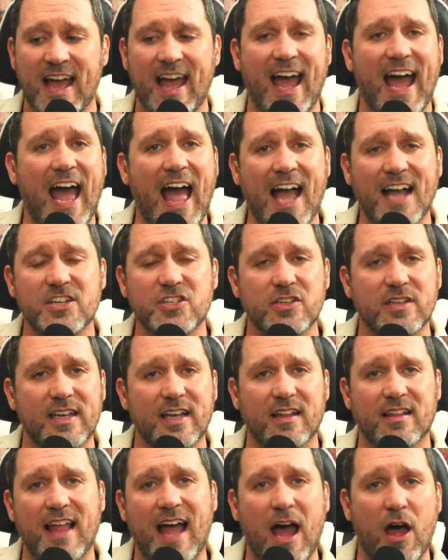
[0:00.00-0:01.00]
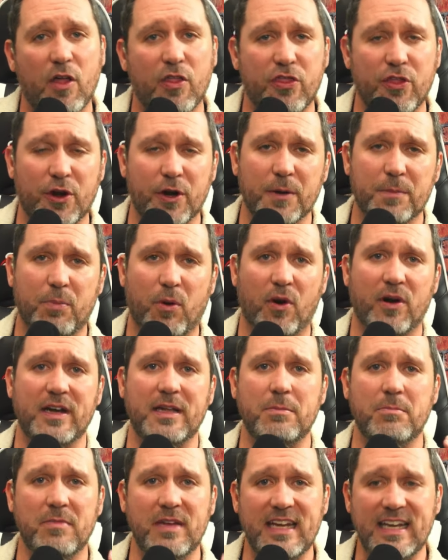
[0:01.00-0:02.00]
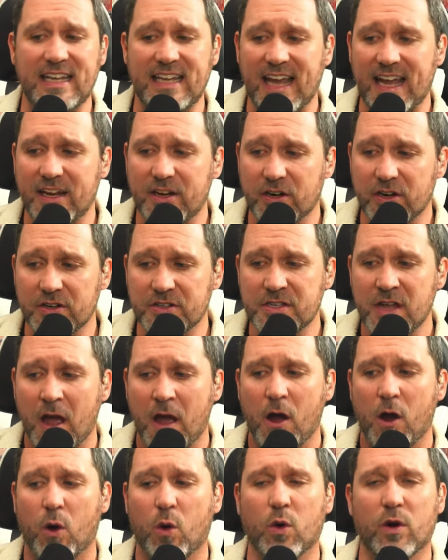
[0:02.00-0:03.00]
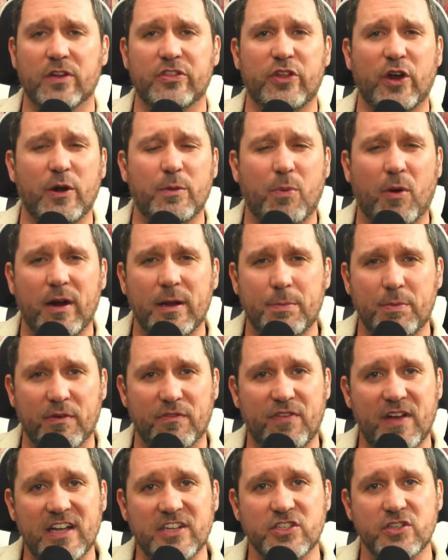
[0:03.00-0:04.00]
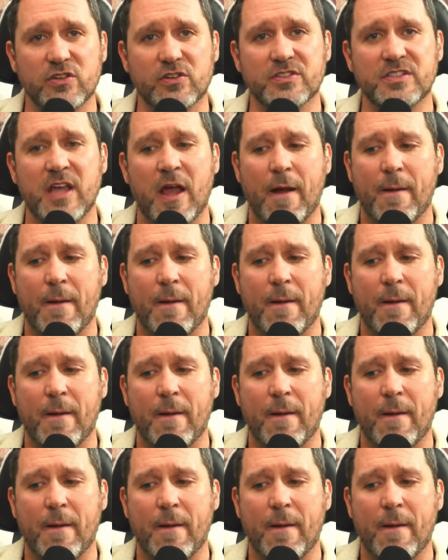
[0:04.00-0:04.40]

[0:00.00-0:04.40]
actually allow third-party mediators or third-party professionals